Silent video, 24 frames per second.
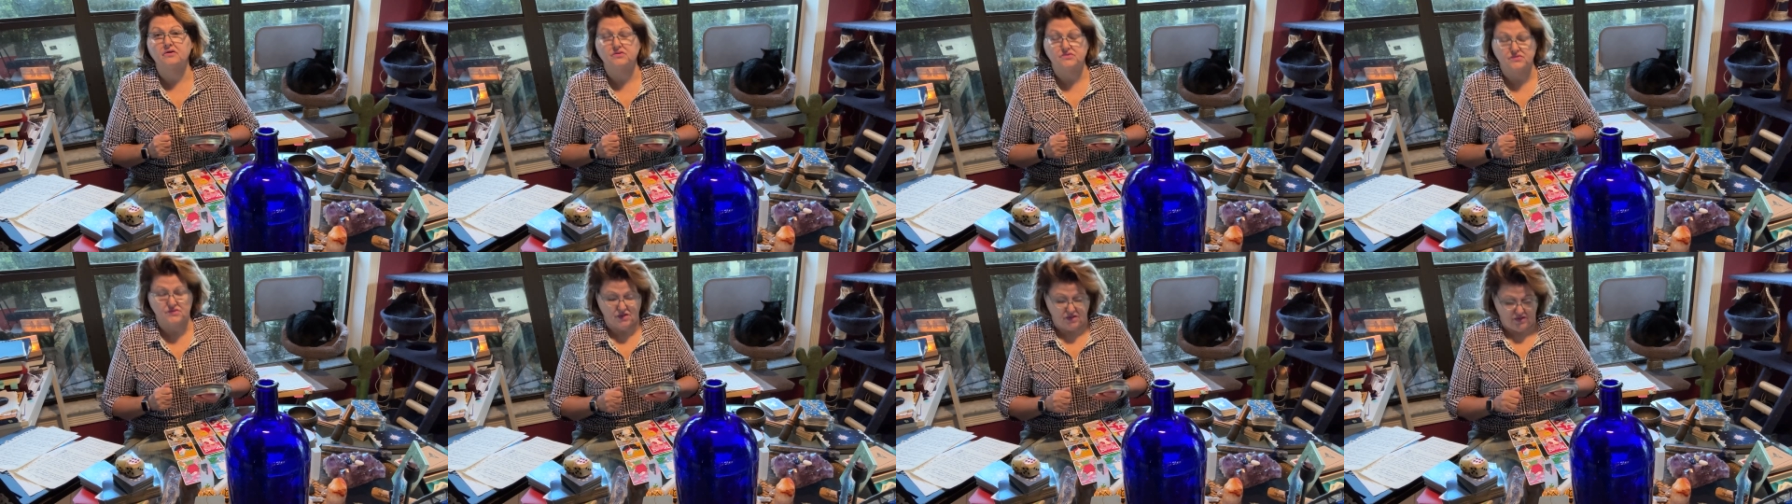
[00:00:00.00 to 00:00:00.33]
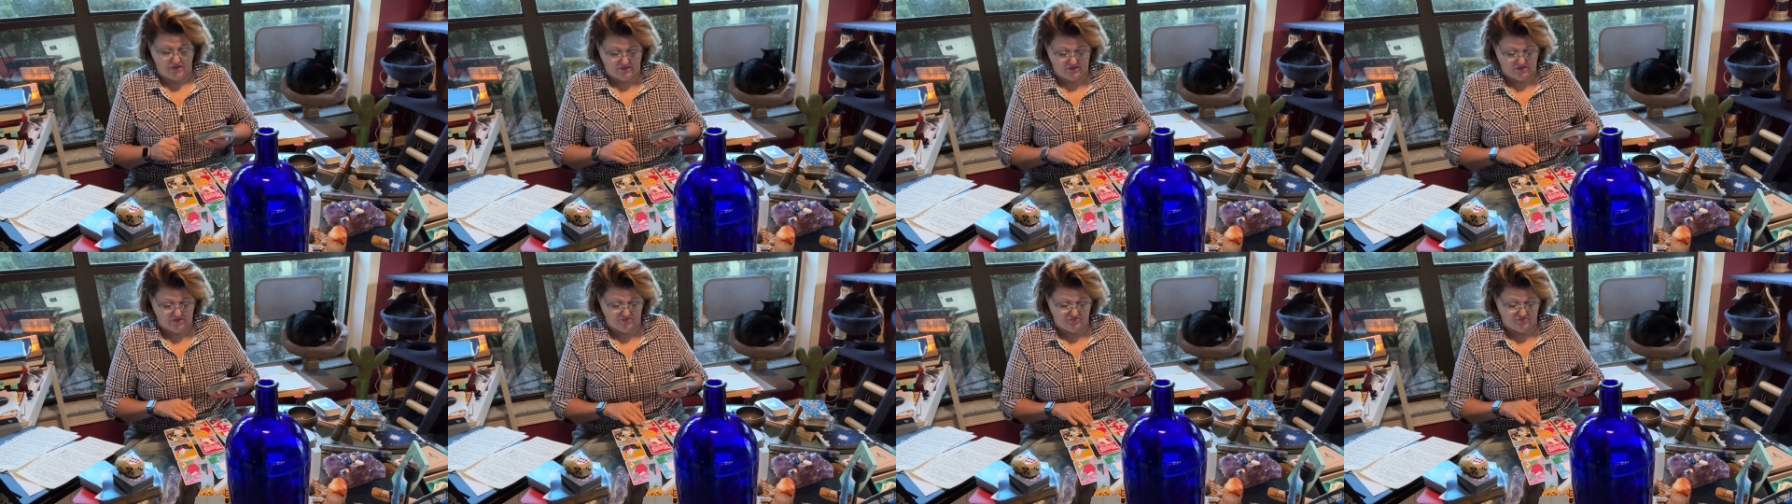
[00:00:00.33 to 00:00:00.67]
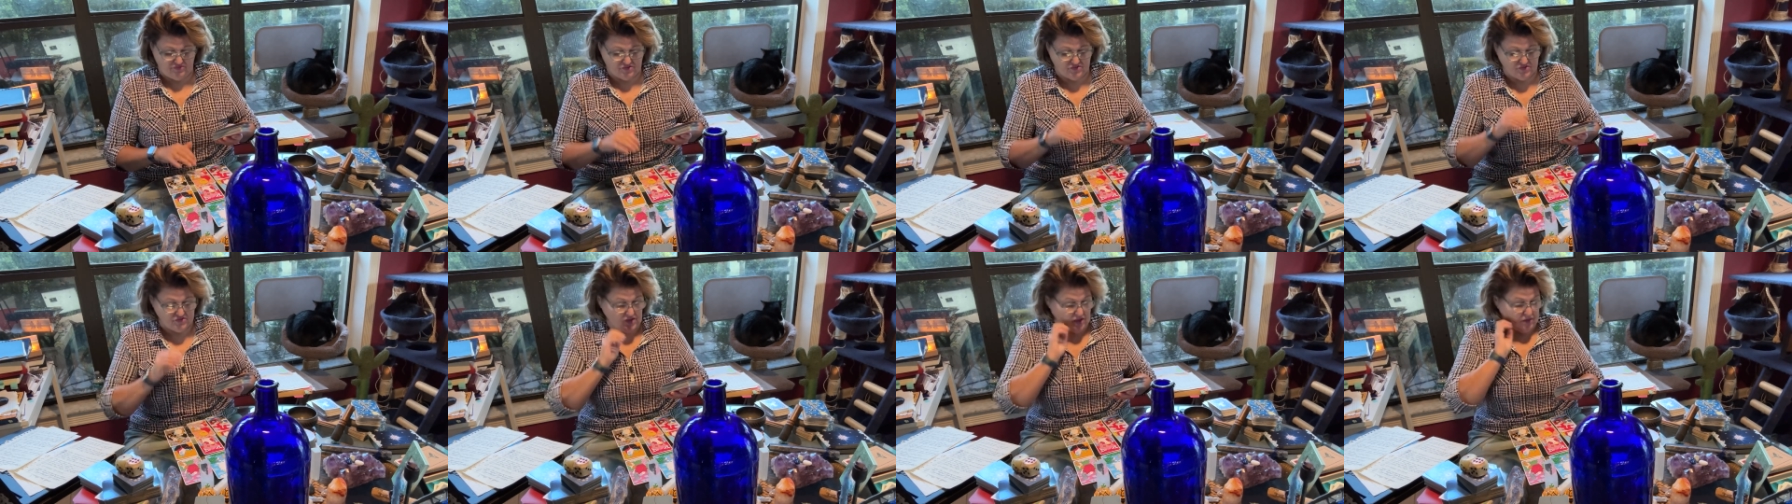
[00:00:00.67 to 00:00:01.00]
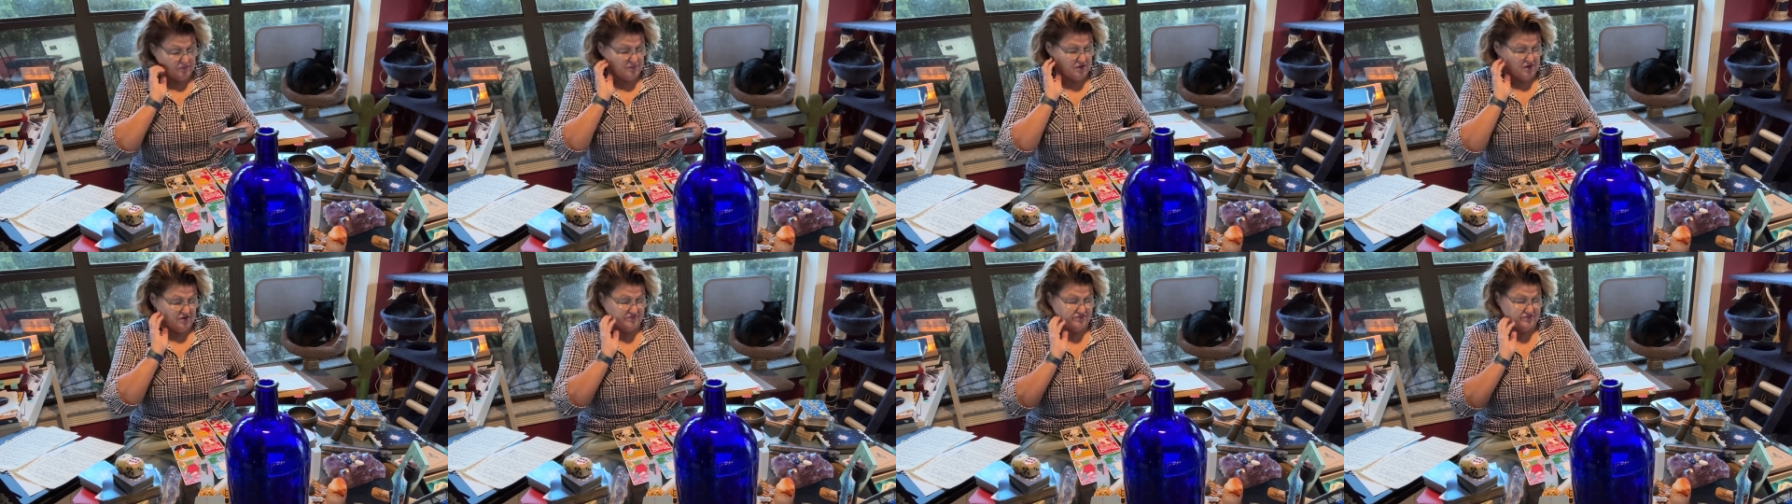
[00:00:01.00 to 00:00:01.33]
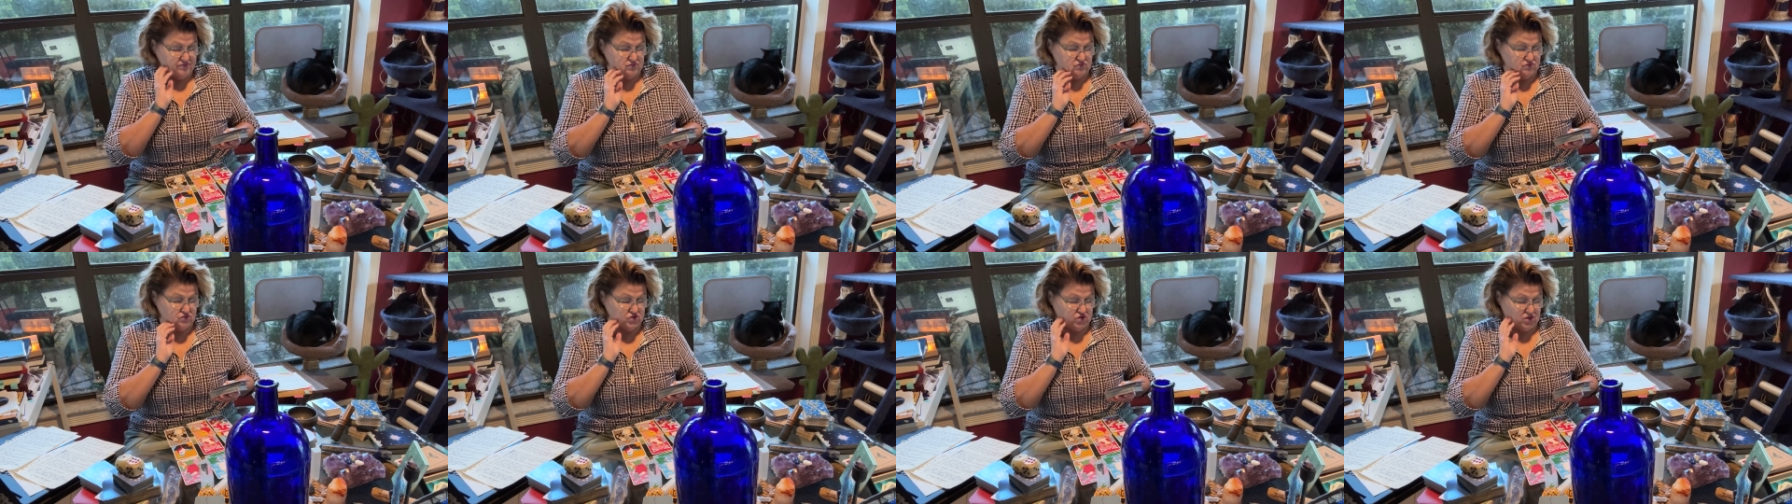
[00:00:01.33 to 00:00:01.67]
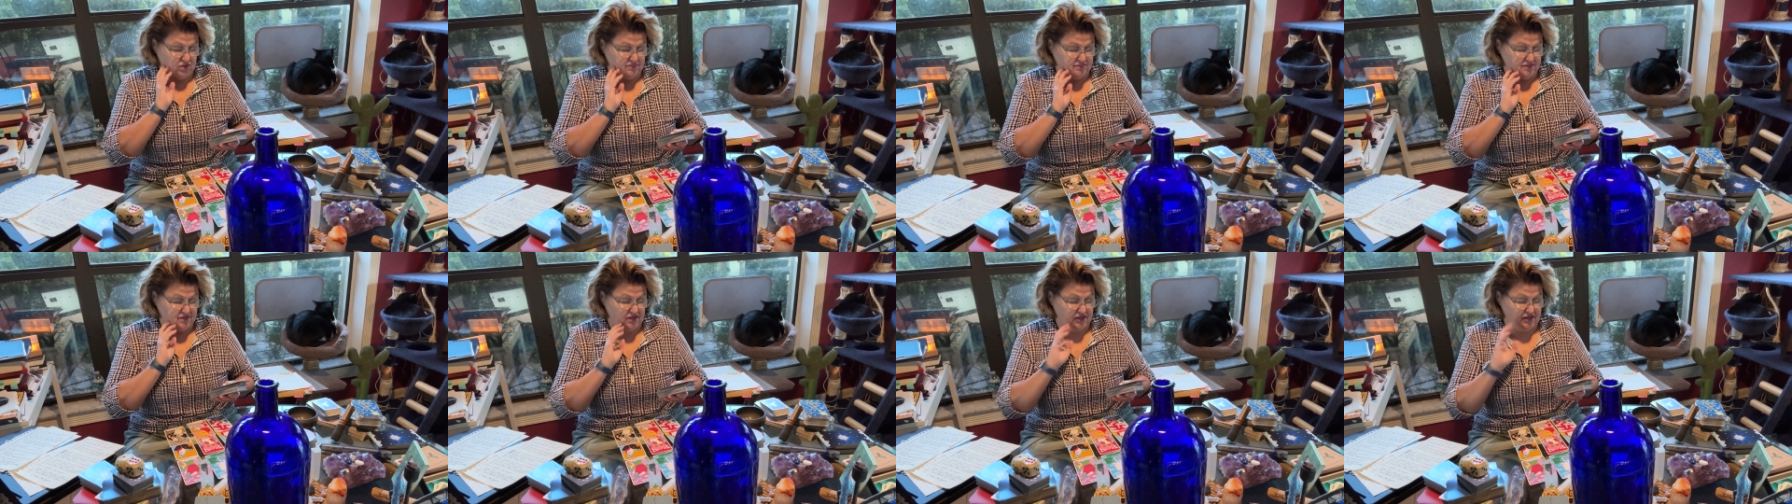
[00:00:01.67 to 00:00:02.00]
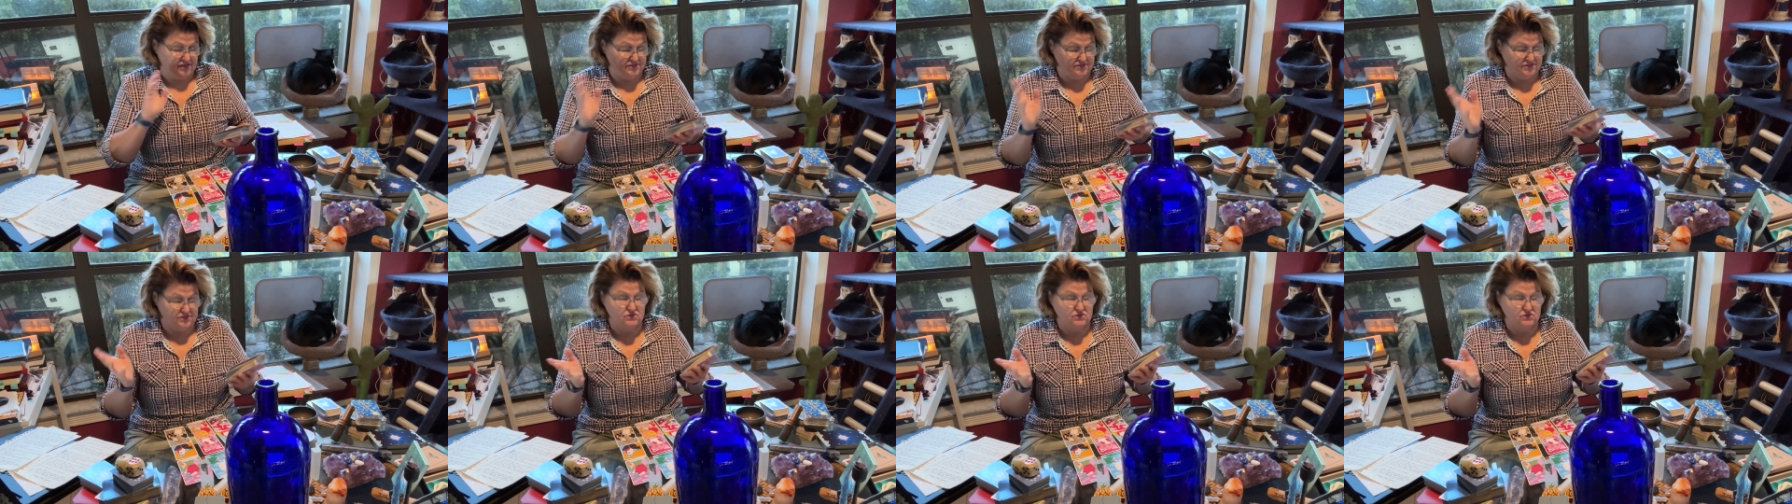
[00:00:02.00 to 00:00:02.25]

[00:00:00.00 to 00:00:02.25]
signs for some of you Geminis.